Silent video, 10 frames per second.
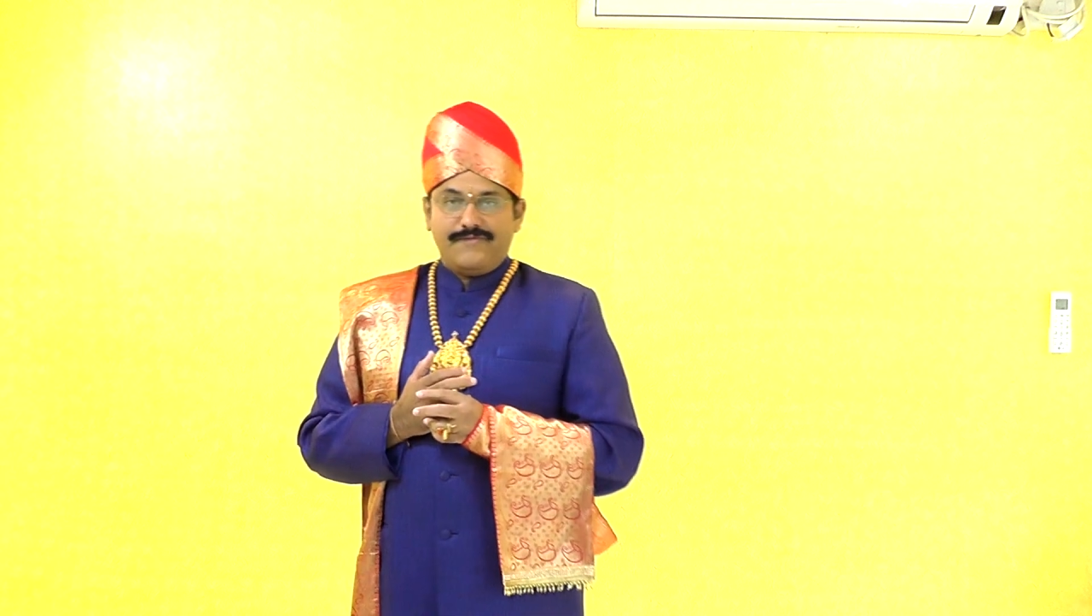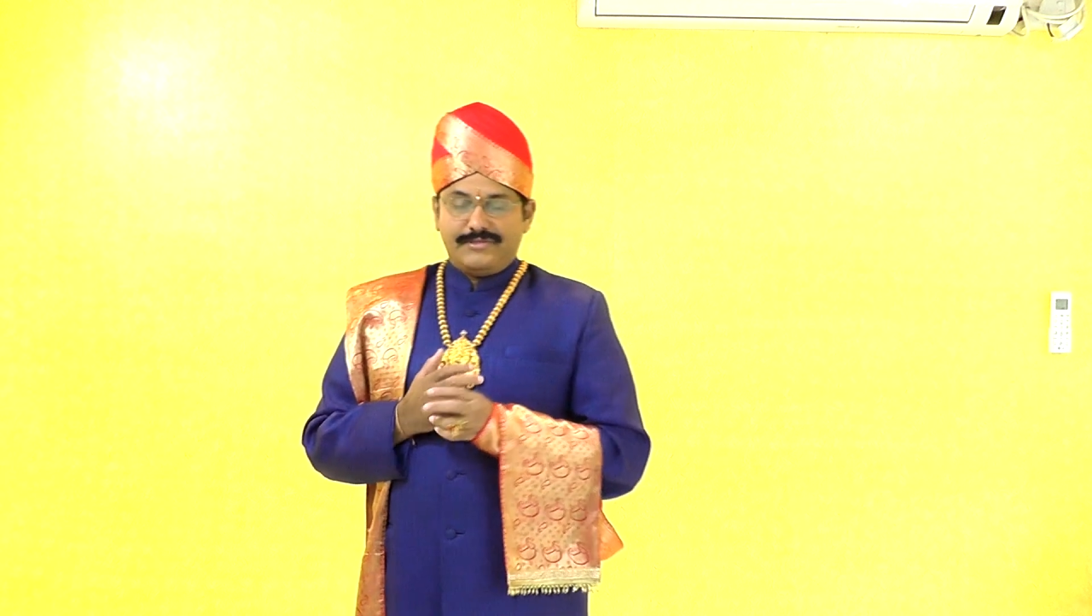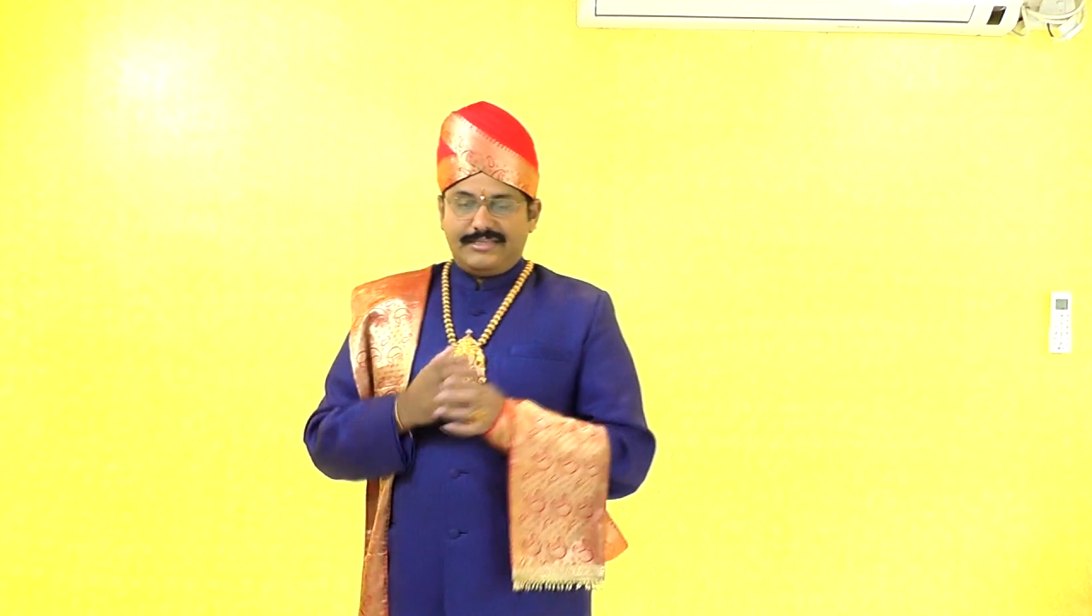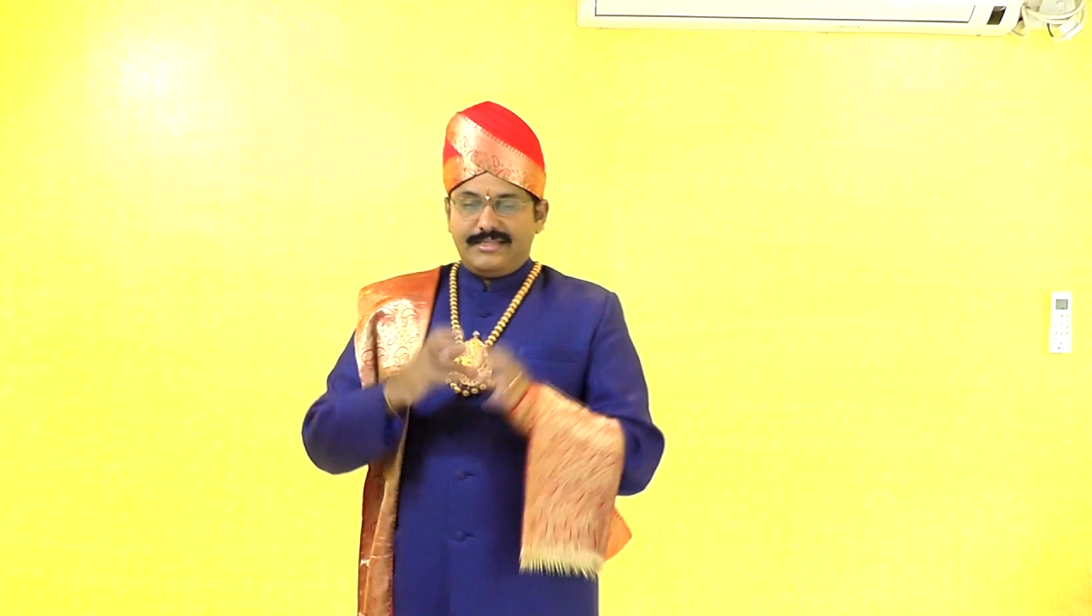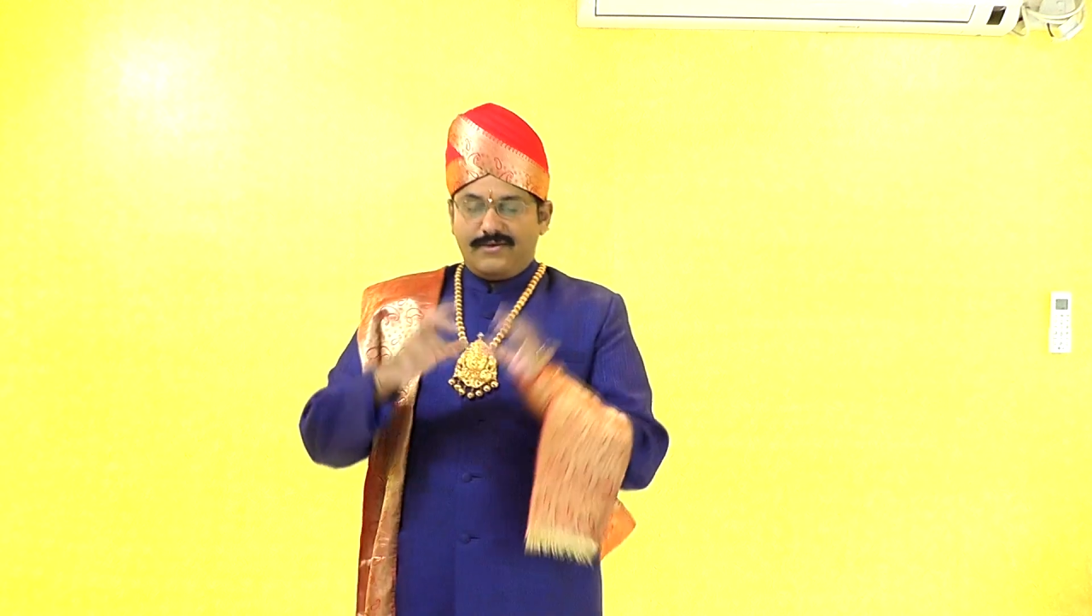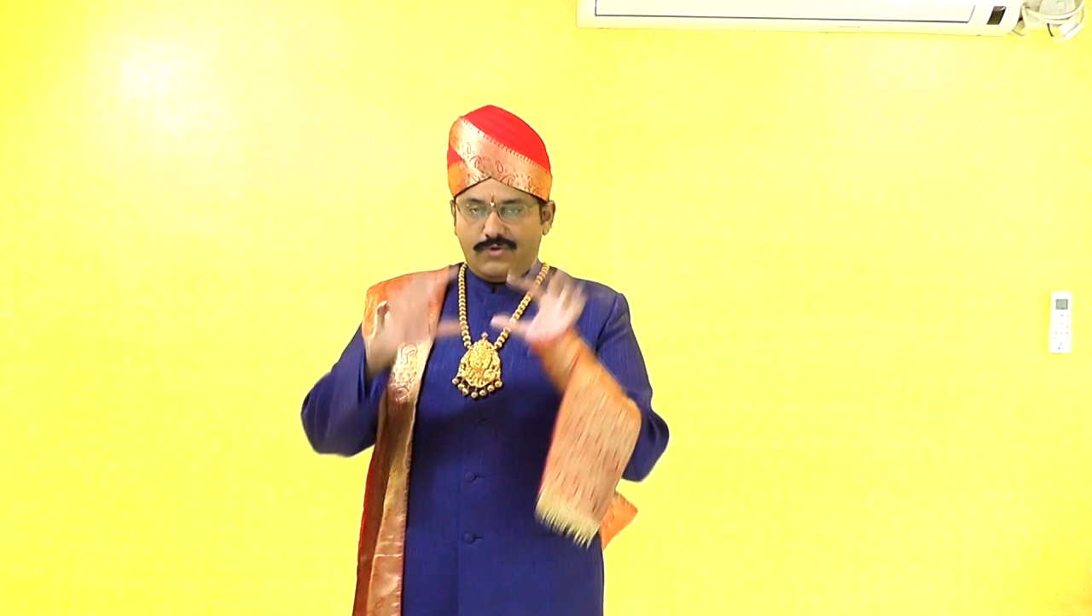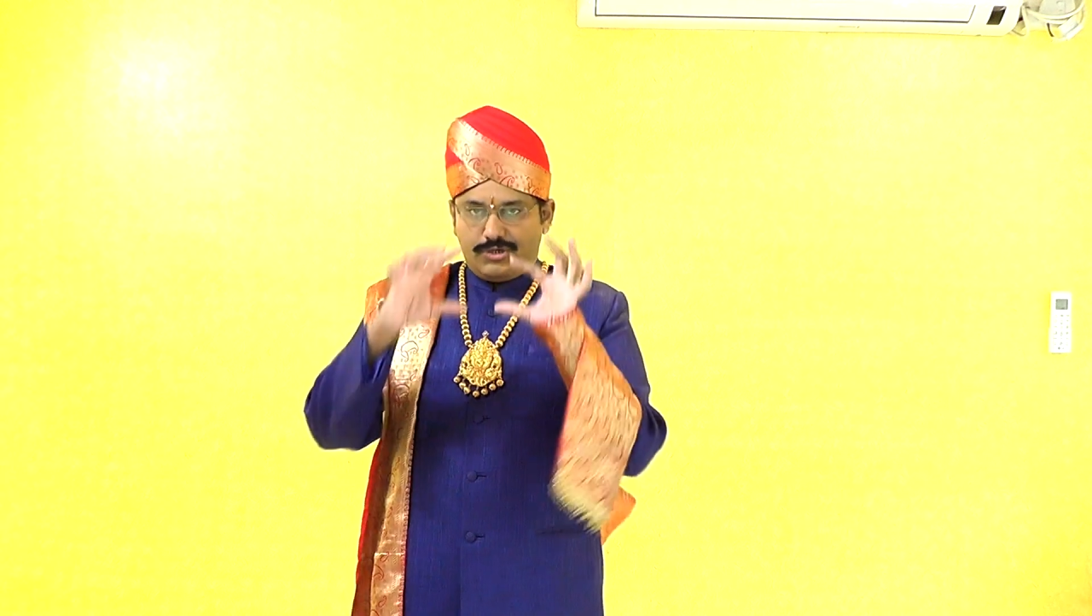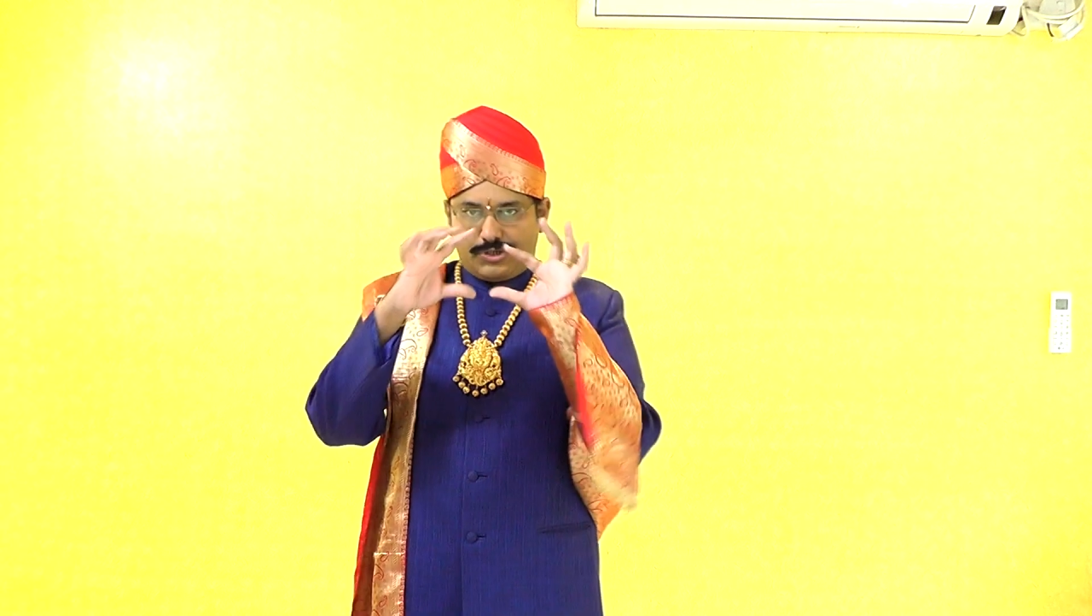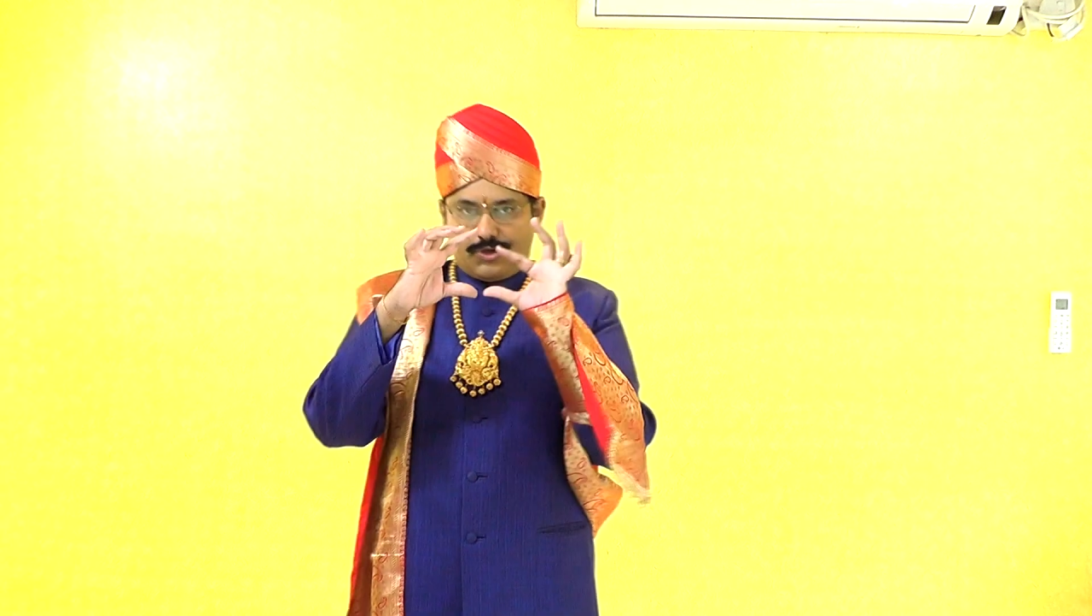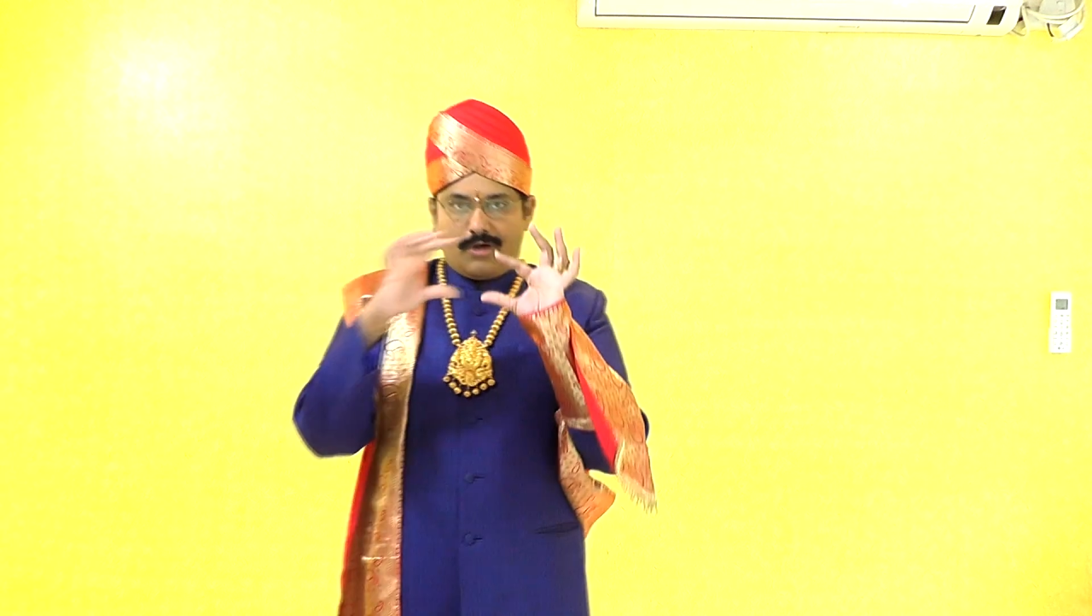if you see the word